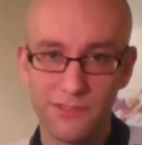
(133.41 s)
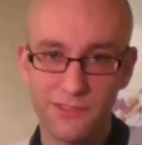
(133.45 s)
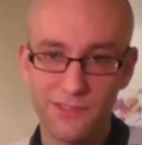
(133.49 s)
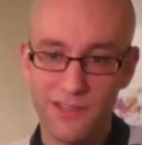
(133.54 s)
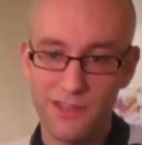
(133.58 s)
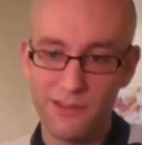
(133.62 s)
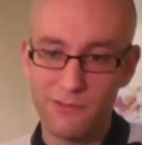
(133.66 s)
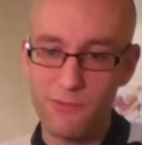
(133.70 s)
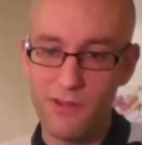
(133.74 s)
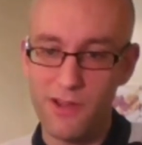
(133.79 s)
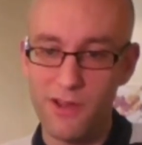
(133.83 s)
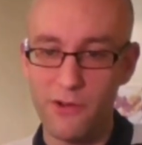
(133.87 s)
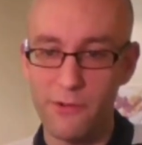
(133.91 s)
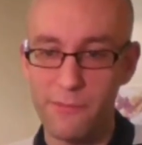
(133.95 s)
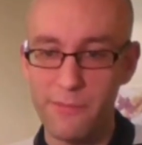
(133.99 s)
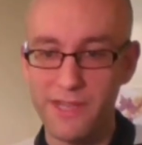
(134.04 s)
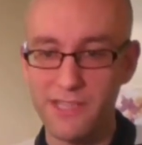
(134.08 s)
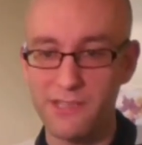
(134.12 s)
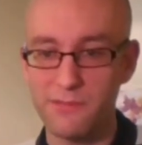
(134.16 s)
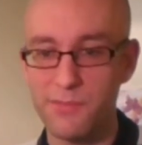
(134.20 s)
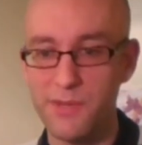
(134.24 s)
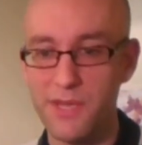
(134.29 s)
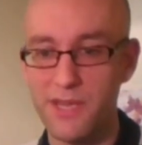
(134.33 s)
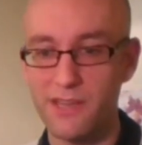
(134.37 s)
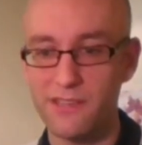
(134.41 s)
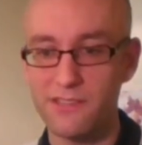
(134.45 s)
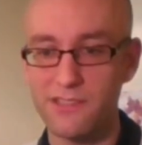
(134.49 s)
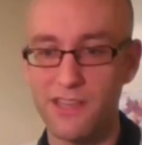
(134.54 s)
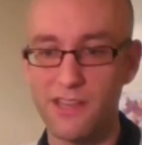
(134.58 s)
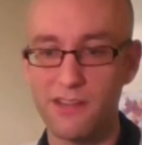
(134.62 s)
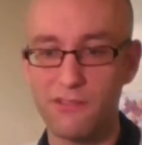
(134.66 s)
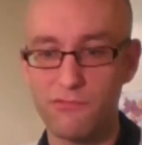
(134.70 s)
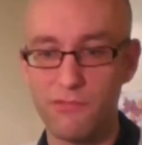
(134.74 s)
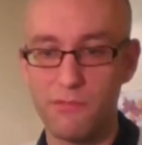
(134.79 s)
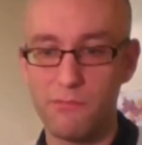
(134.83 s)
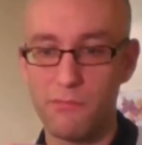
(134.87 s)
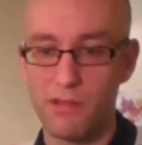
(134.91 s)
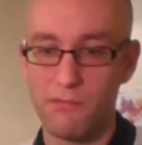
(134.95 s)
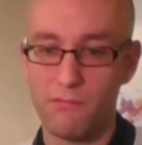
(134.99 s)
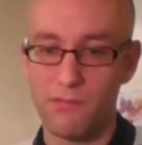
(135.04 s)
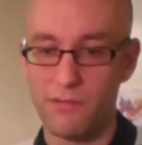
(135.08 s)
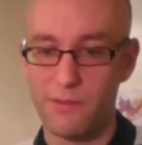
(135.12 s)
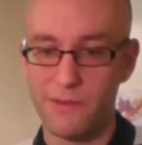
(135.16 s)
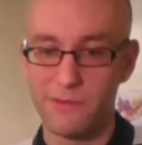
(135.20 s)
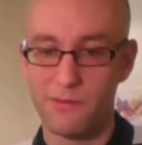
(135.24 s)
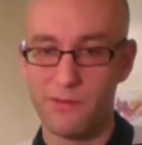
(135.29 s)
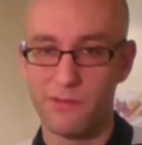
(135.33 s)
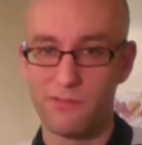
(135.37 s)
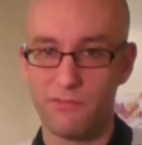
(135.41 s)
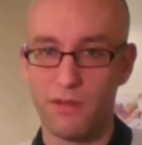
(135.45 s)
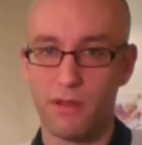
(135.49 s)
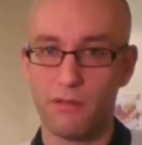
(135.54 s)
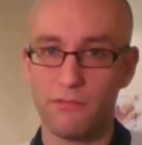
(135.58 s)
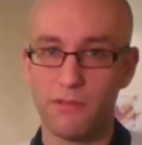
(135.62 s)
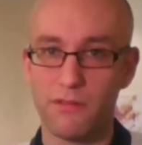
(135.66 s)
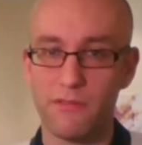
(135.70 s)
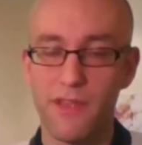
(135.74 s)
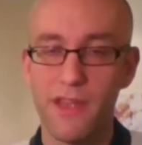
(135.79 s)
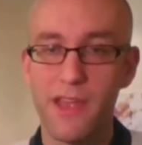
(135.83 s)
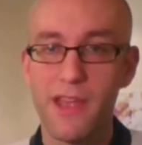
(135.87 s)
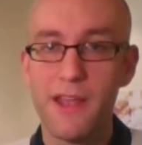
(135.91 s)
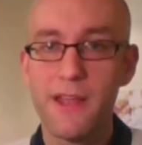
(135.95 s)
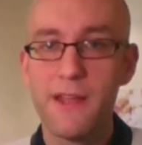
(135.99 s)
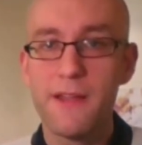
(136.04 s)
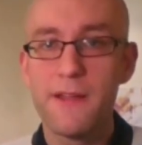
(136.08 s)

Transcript: It's like quite onomatopoeic, isn't it? Grumbling, grumbling, grumbling.